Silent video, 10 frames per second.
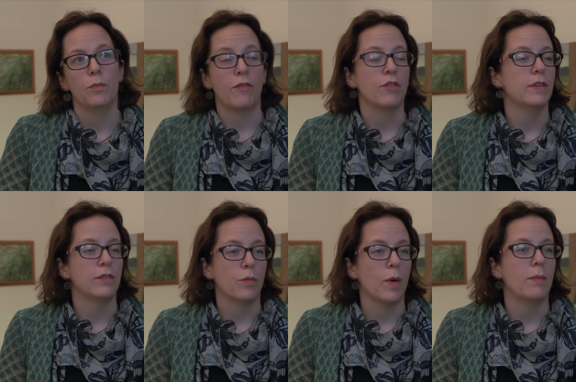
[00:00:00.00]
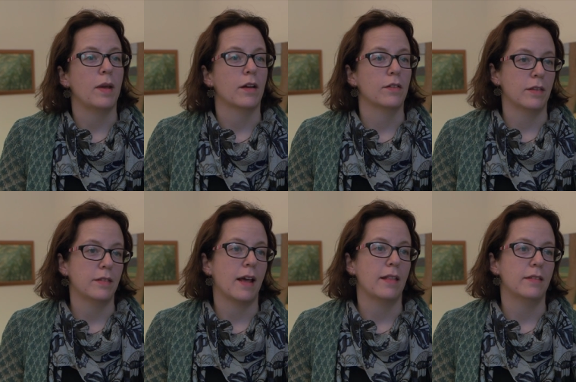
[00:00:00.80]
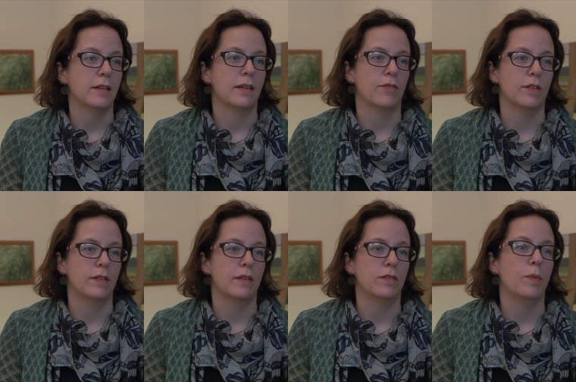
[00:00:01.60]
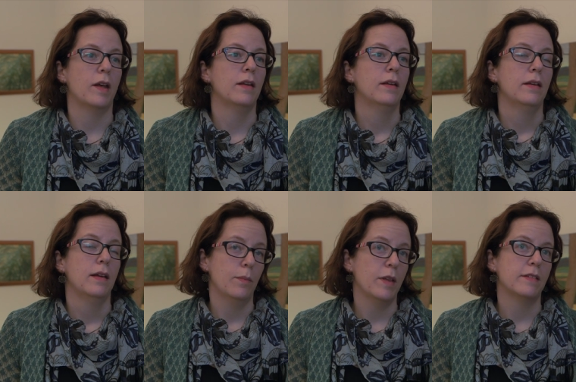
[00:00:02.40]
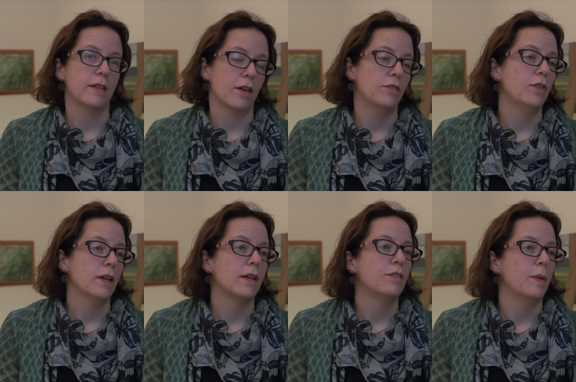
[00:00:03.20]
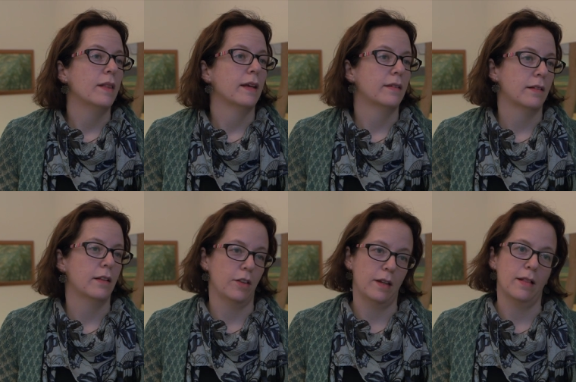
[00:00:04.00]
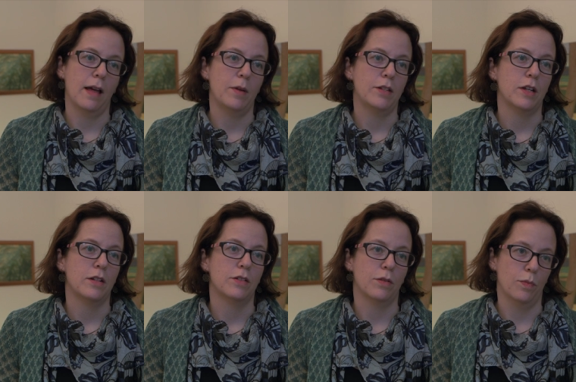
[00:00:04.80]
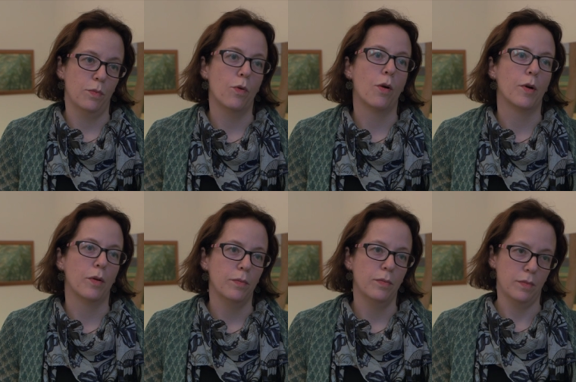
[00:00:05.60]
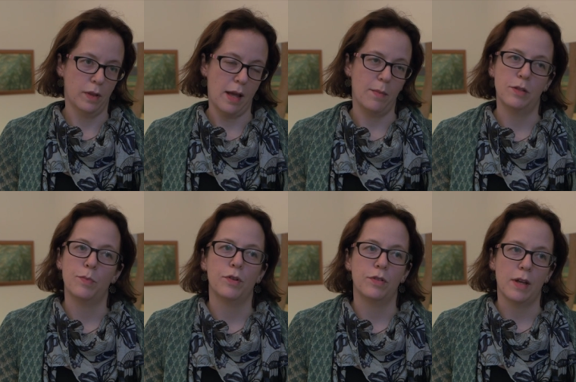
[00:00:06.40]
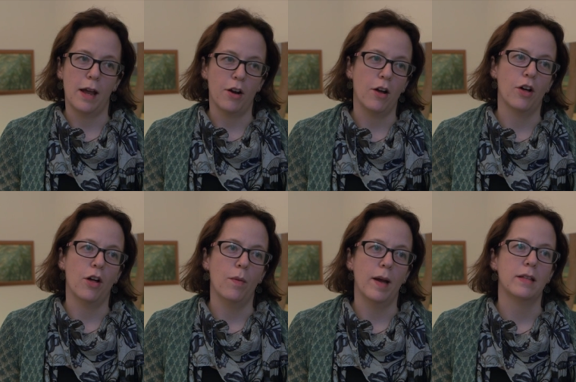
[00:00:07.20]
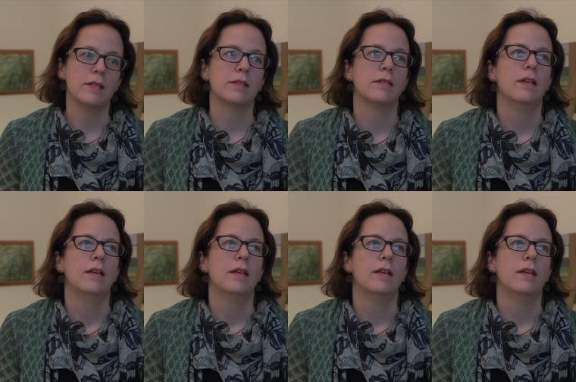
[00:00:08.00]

preferences from winemakers and stylistic differences. But in places like Australia, it's been linked clearly to climate change. So warmer climates produce higher alcohol wines.